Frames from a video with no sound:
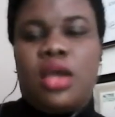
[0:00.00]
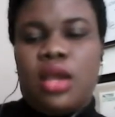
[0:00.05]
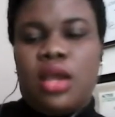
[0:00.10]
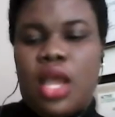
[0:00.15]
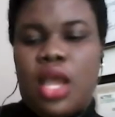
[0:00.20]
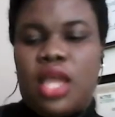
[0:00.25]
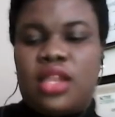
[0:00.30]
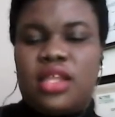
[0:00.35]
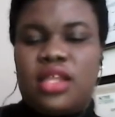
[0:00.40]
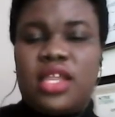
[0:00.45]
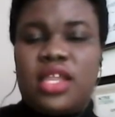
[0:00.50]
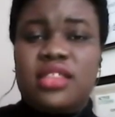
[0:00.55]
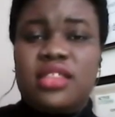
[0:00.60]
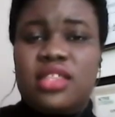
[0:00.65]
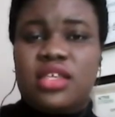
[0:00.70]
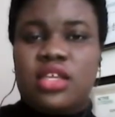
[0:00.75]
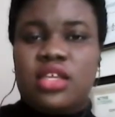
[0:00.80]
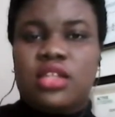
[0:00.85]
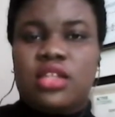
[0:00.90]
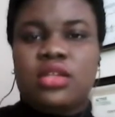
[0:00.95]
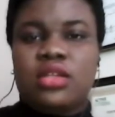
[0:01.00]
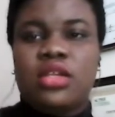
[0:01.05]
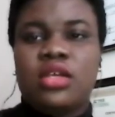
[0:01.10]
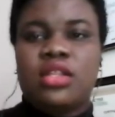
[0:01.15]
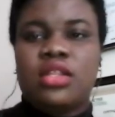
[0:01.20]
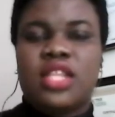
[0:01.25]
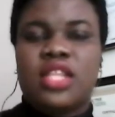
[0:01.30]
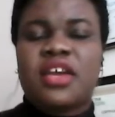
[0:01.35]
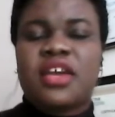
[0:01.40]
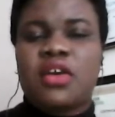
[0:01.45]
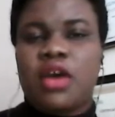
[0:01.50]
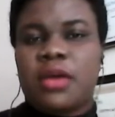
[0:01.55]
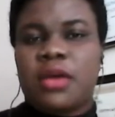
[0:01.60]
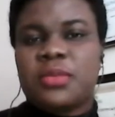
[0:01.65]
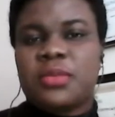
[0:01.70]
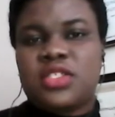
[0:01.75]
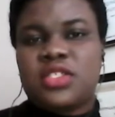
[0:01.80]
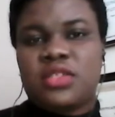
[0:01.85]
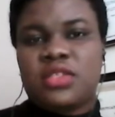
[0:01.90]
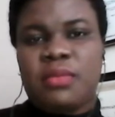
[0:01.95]
Another thing that
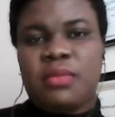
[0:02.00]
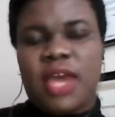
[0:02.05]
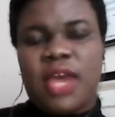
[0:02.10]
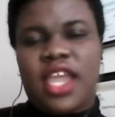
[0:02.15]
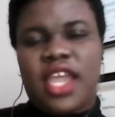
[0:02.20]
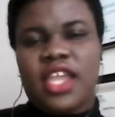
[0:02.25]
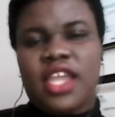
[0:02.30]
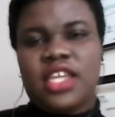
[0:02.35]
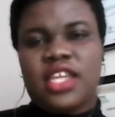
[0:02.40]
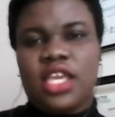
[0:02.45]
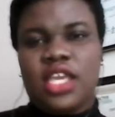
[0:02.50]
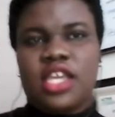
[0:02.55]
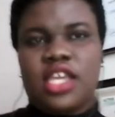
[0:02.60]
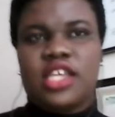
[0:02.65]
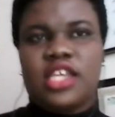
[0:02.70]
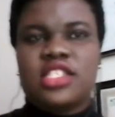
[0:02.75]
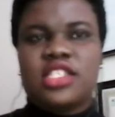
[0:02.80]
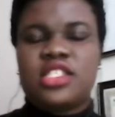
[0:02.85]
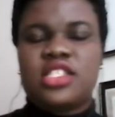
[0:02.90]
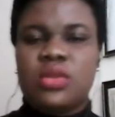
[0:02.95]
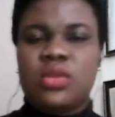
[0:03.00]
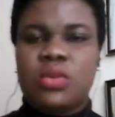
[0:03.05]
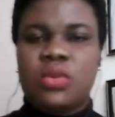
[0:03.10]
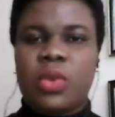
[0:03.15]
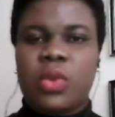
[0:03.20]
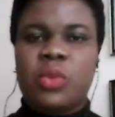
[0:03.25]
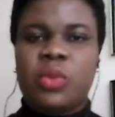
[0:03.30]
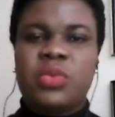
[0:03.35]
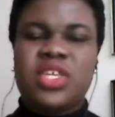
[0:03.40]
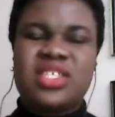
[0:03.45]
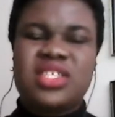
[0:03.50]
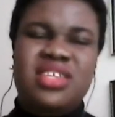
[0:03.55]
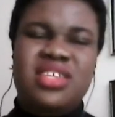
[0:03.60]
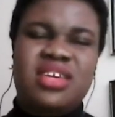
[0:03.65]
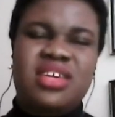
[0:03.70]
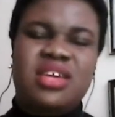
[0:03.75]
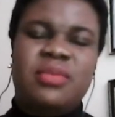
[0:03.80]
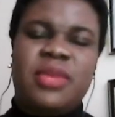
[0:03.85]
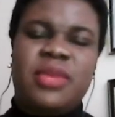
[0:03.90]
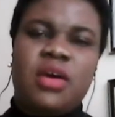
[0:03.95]
comes to mind is when we
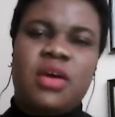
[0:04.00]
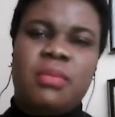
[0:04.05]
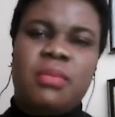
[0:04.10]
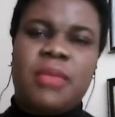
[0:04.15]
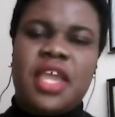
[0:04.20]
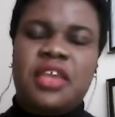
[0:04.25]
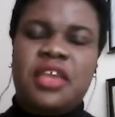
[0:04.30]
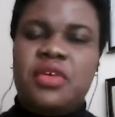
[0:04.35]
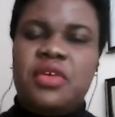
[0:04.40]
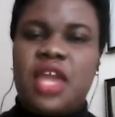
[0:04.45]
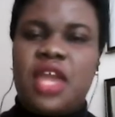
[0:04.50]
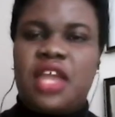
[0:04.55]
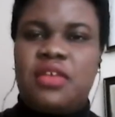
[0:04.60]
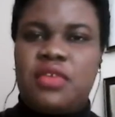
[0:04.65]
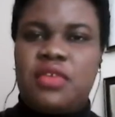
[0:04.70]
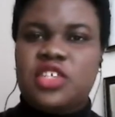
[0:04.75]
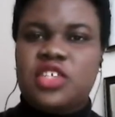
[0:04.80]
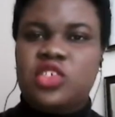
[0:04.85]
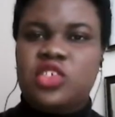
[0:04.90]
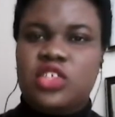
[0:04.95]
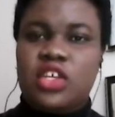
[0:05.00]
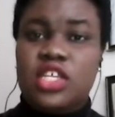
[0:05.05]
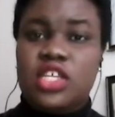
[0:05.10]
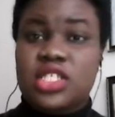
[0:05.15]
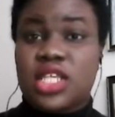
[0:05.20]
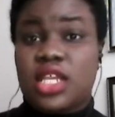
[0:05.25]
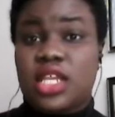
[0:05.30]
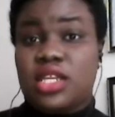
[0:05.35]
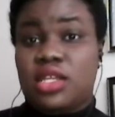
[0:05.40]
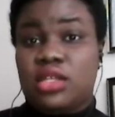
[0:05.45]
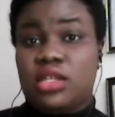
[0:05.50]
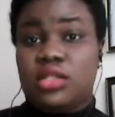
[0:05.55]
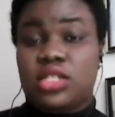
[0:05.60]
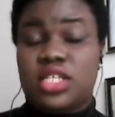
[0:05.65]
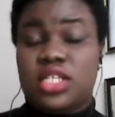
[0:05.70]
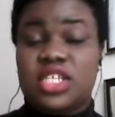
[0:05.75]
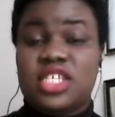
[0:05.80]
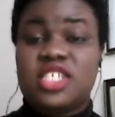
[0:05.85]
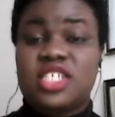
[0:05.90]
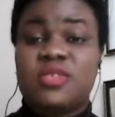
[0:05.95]
think about microaggressions and
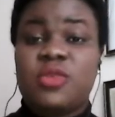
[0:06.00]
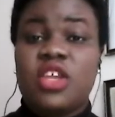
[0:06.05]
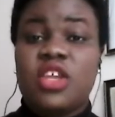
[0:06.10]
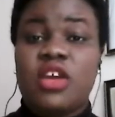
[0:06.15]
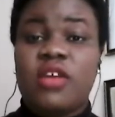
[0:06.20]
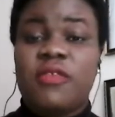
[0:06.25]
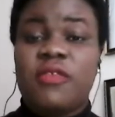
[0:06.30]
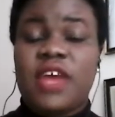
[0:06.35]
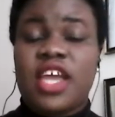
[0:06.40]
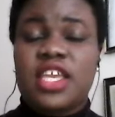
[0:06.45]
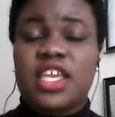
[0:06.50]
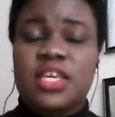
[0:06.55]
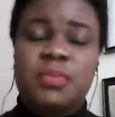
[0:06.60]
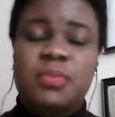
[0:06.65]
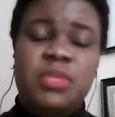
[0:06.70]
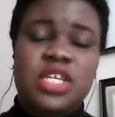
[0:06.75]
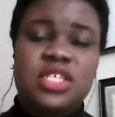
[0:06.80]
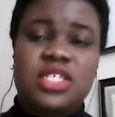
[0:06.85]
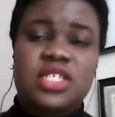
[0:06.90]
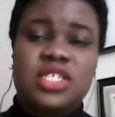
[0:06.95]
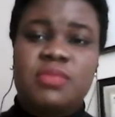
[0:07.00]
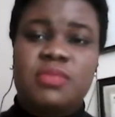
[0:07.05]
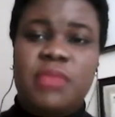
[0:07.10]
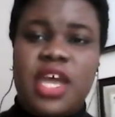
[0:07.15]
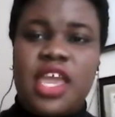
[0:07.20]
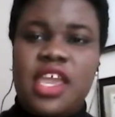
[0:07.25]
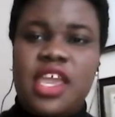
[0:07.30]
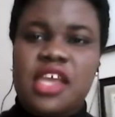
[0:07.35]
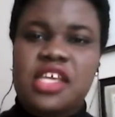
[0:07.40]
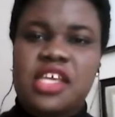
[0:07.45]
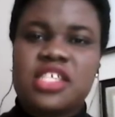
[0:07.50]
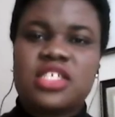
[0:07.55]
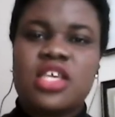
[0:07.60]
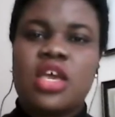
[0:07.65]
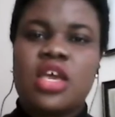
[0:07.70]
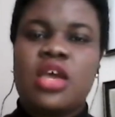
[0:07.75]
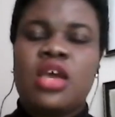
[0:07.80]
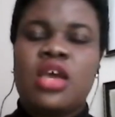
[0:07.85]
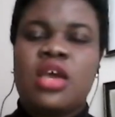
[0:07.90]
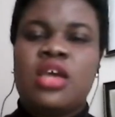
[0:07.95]
the display of our implicit bias,
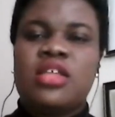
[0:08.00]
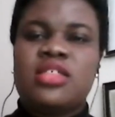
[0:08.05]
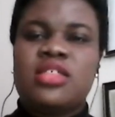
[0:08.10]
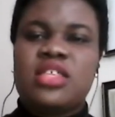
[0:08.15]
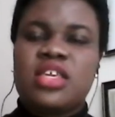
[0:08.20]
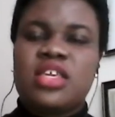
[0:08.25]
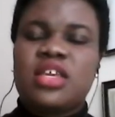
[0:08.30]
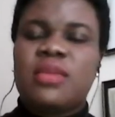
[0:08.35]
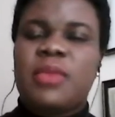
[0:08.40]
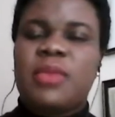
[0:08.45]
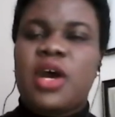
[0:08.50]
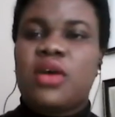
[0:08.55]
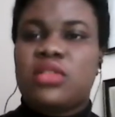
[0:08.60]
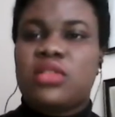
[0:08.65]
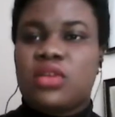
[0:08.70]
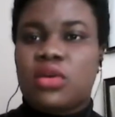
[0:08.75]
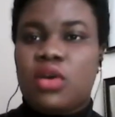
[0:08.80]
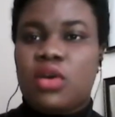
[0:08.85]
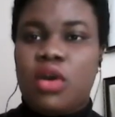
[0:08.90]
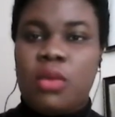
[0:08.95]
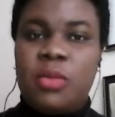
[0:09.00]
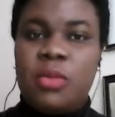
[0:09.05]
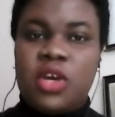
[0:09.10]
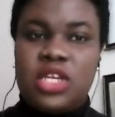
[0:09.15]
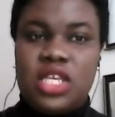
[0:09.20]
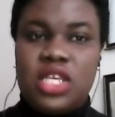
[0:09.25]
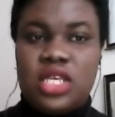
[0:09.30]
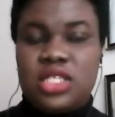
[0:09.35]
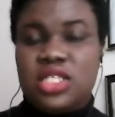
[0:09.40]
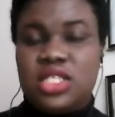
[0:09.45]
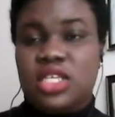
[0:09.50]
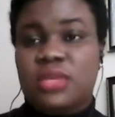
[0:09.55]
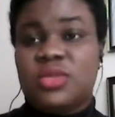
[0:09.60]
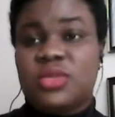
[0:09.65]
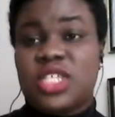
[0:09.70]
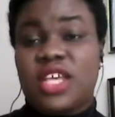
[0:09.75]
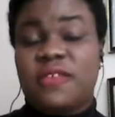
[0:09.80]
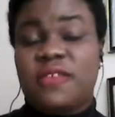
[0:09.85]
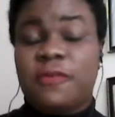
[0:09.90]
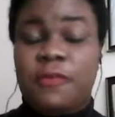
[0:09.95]
think about the common
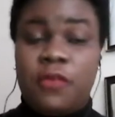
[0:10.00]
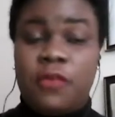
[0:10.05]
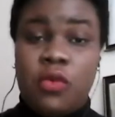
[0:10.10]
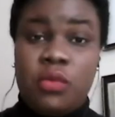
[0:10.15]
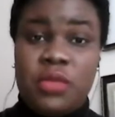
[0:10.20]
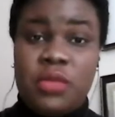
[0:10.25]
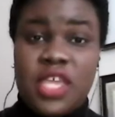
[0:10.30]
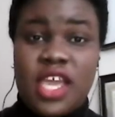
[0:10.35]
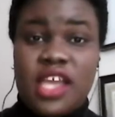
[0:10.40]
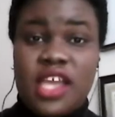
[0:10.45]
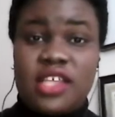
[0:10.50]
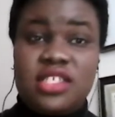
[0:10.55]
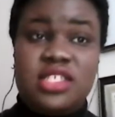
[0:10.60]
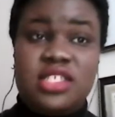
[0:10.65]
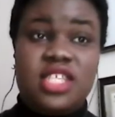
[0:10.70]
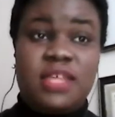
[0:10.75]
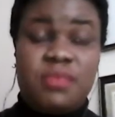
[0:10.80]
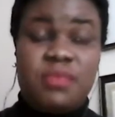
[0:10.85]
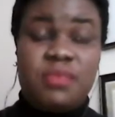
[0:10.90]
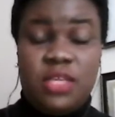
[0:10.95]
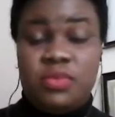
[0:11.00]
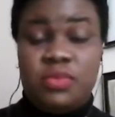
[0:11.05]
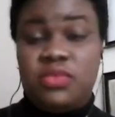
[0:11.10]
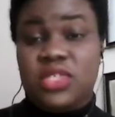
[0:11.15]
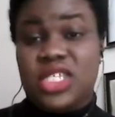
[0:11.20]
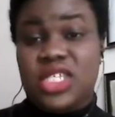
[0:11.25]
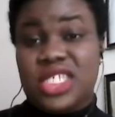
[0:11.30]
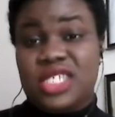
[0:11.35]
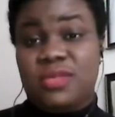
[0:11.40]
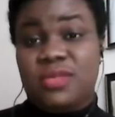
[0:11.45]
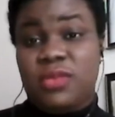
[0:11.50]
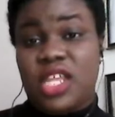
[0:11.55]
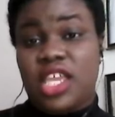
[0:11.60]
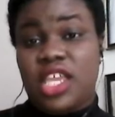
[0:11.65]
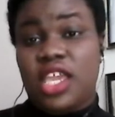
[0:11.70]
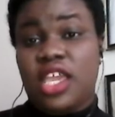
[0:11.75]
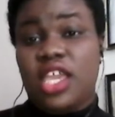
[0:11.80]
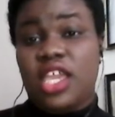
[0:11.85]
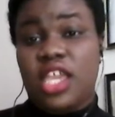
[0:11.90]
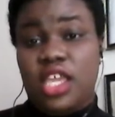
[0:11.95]
isms and phobias that people
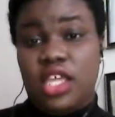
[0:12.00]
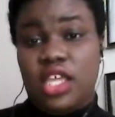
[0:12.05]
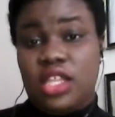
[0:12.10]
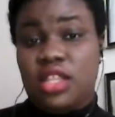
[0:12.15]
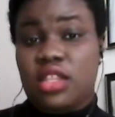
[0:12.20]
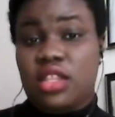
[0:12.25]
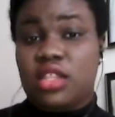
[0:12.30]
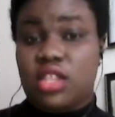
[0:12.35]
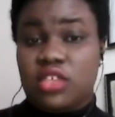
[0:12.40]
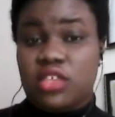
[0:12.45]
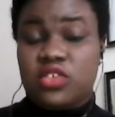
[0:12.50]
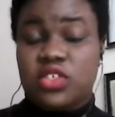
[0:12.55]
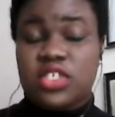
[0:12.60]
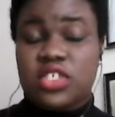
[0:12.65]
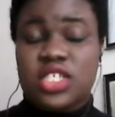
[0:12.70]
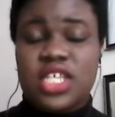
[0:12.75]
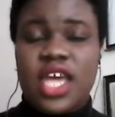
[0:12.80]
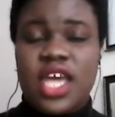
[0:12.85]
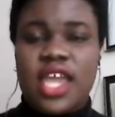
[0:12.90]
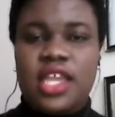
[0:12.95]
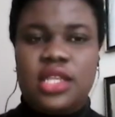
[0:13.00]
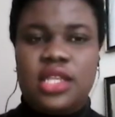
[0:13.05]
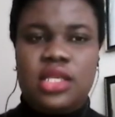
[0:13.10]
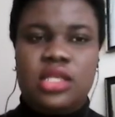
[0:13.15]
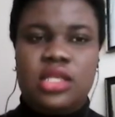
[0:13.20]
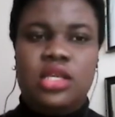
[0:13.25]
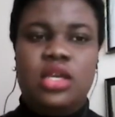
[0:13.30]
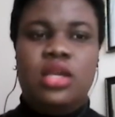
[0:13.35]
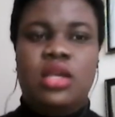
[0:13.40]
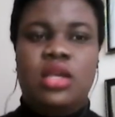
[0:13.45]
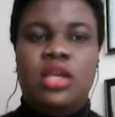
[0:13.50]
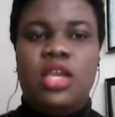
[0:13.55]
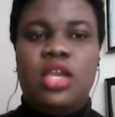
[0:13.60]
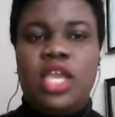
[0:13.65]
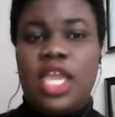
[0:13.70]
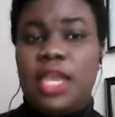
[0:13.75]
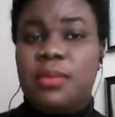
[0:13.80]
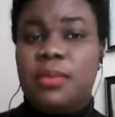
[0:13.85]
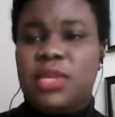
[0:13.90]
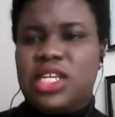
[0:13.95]
display in the society.
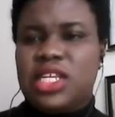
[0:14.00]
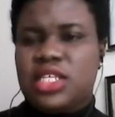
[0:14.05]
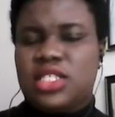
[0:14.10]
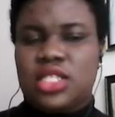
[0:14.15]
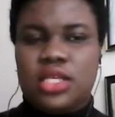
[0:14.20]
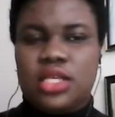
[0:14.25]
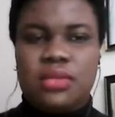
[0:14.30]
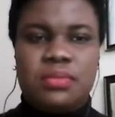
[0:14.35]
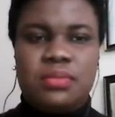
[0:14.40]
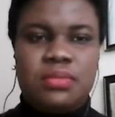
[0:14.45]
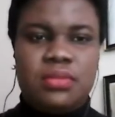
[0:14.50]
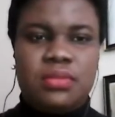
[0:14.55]
Ableism,